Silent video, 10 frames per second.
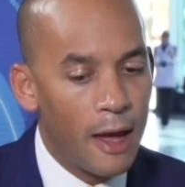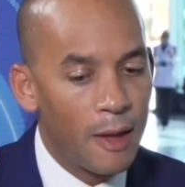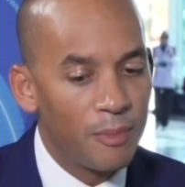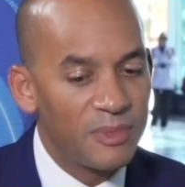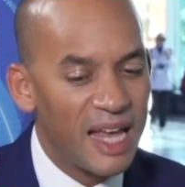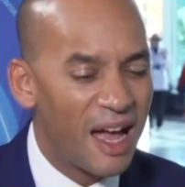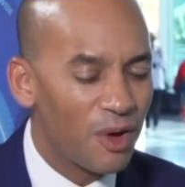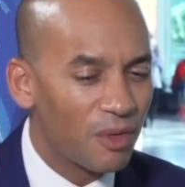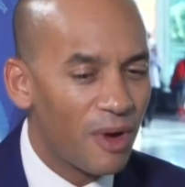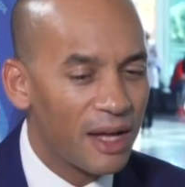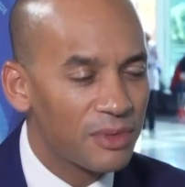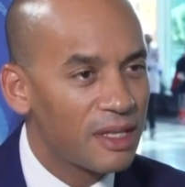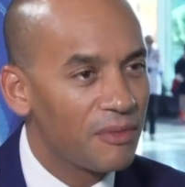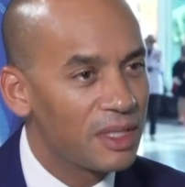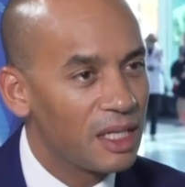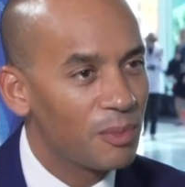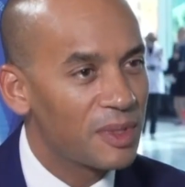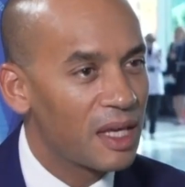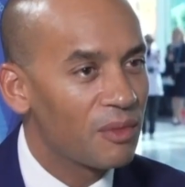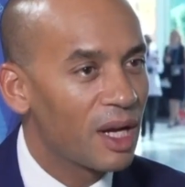Um, down around
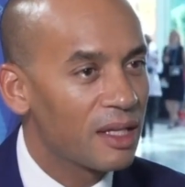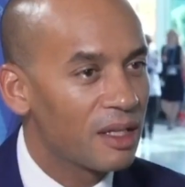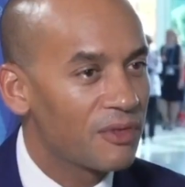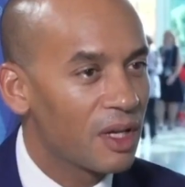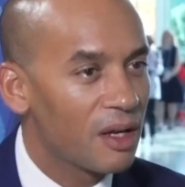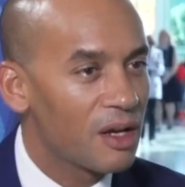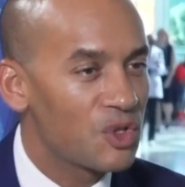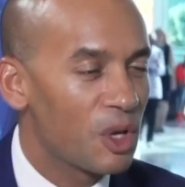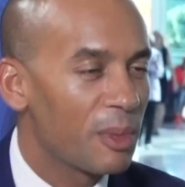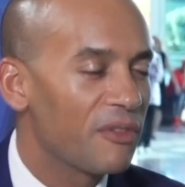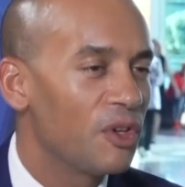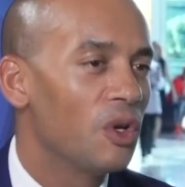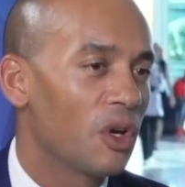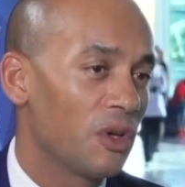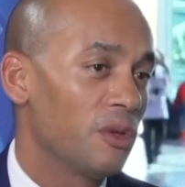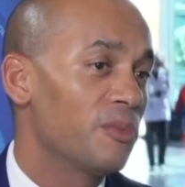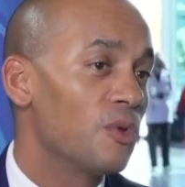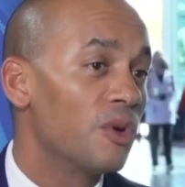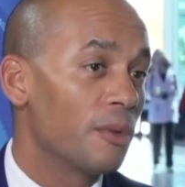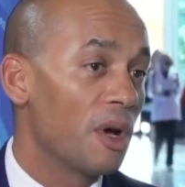17% relative to last year. But if you look at the
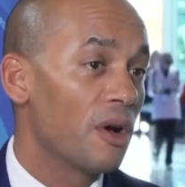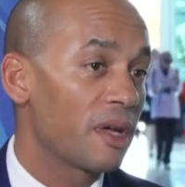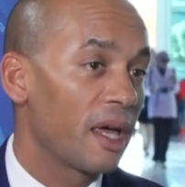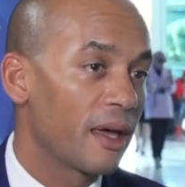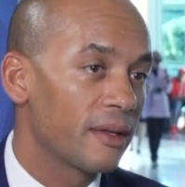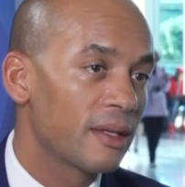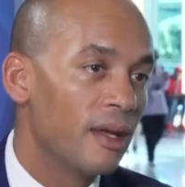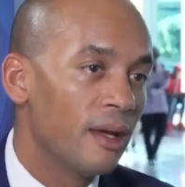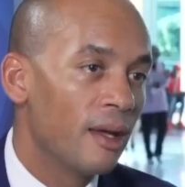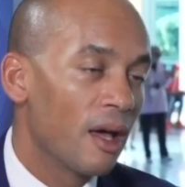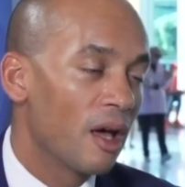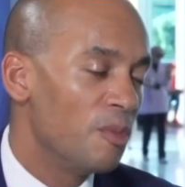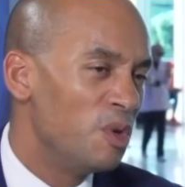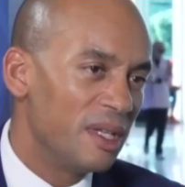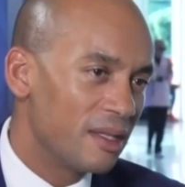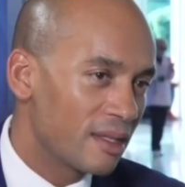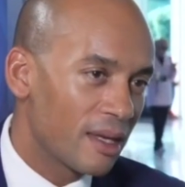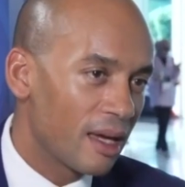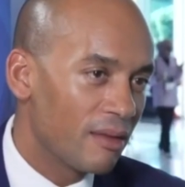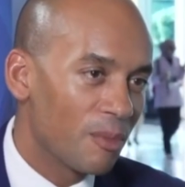broader market, uh, Moody's
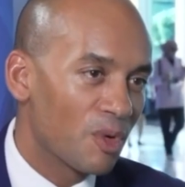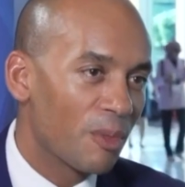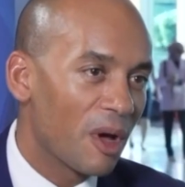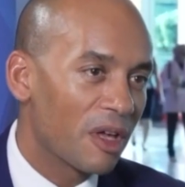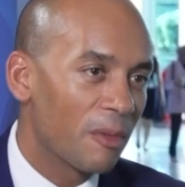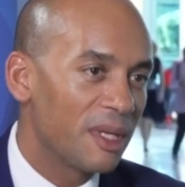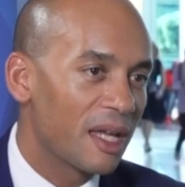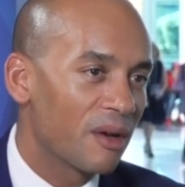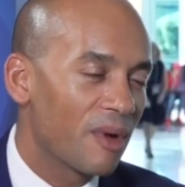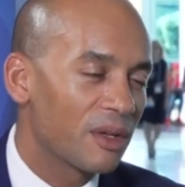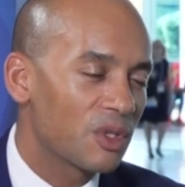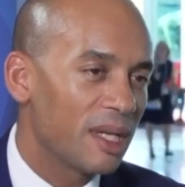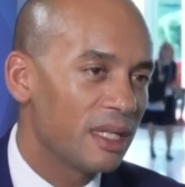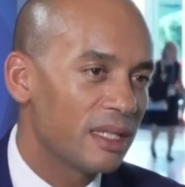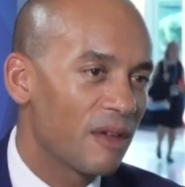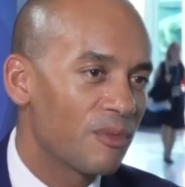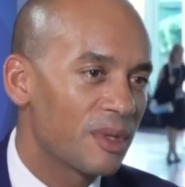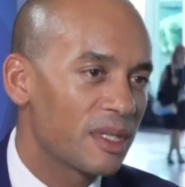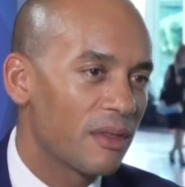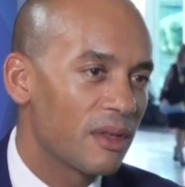is saying that broader market will be down around
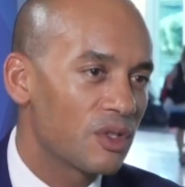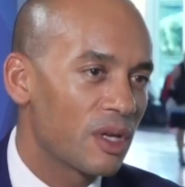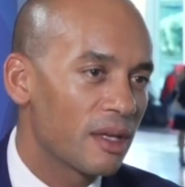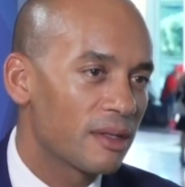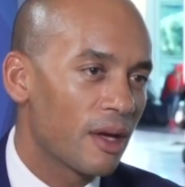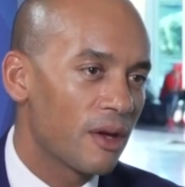27% this year.